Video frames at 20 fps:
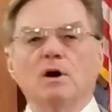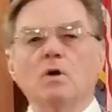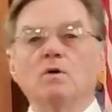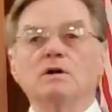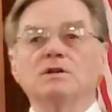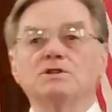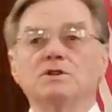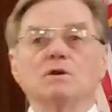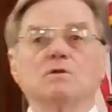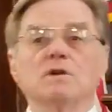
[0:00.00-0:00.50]
Oh,
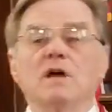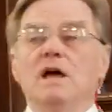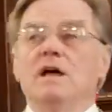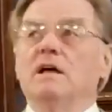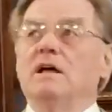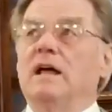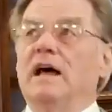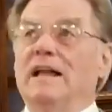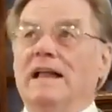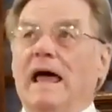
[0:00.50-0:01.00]
let's go.
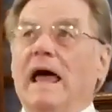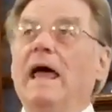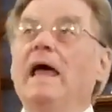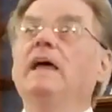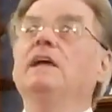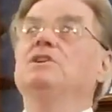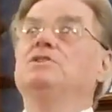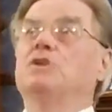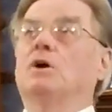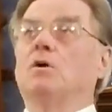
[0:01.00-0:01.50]
An
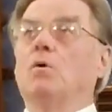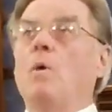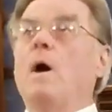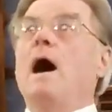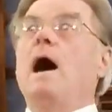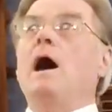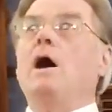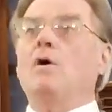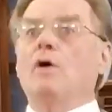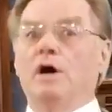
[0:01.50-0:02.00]
angel.
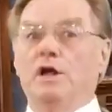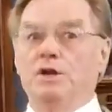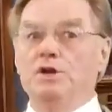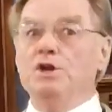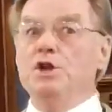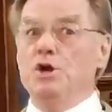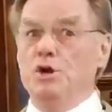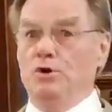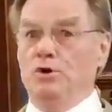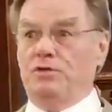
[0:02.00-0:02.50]
Wow, a
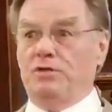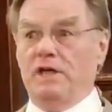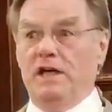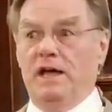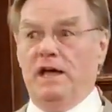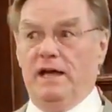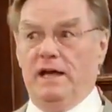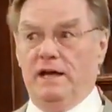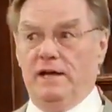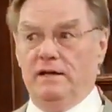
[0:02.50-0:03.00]
new
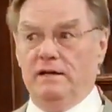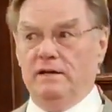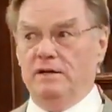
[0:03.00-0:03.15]
thing.